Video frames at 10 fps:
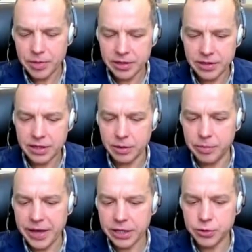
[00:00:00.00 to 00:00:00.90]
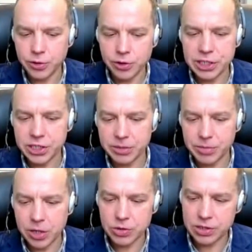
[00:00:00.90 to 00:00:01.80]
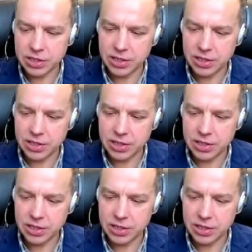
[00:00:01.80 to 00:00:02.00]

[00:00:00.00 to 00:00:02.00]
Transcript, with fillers: comment uh, back to your question about